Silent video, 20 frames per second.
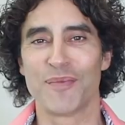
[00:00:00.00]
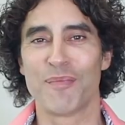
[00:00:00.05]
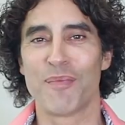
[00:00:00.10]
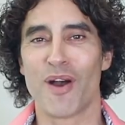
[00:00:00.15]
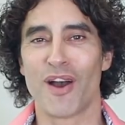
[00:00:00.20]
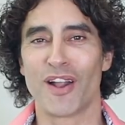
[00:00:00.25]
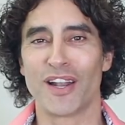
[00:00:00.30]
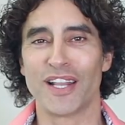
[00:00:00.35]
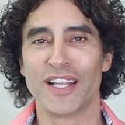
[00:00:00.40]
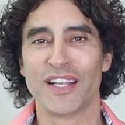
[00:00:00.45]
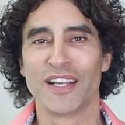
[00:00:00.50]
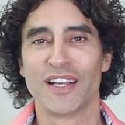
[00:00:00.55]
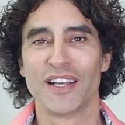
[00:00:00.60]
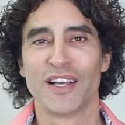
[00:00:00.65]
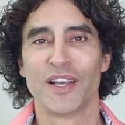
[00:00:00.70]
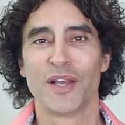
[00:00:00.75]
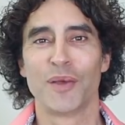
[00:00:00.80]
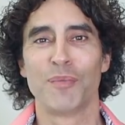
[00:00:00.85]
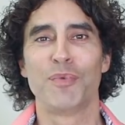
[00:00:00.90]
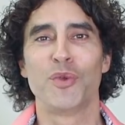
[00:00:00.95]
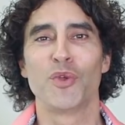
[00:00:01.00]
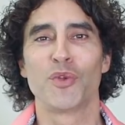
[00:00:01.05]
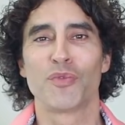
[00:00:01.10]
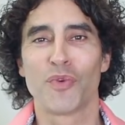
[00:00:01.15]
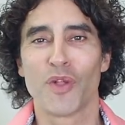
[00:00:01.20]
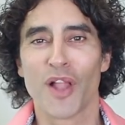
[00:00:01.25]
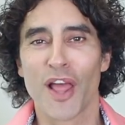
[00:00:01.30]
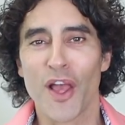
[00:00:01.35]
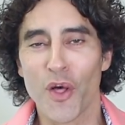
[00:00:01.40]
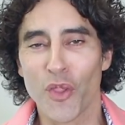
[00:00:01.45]
and body
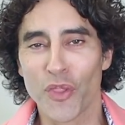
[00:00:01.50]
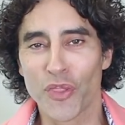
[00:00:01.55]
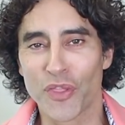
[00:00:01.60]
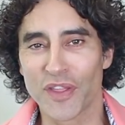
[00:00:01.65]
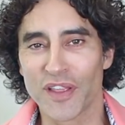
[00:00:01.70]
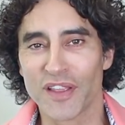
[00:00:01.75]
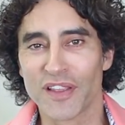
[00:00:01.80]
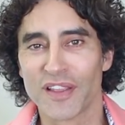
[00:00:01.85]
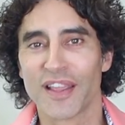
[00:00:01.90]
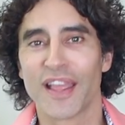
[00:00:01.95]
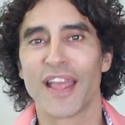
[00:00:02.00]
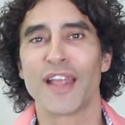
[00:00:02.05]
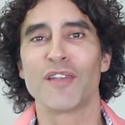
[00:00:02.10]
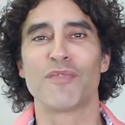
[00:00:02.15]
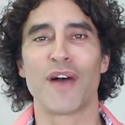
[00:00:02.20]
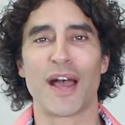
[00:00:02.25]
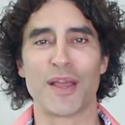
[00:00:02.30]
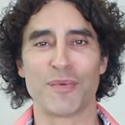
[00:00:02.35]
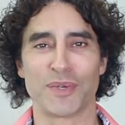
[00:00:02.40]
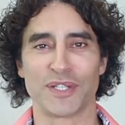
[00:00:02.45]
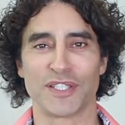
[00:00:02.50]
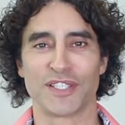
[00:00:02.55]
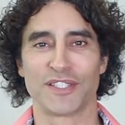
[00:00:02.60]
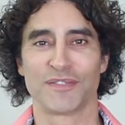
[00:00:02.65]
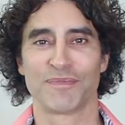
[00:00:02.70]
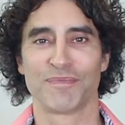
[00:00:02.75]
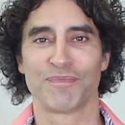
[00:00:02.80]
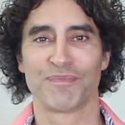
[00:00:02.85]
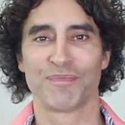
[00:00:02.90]
beautiful, healthy, and vibrant.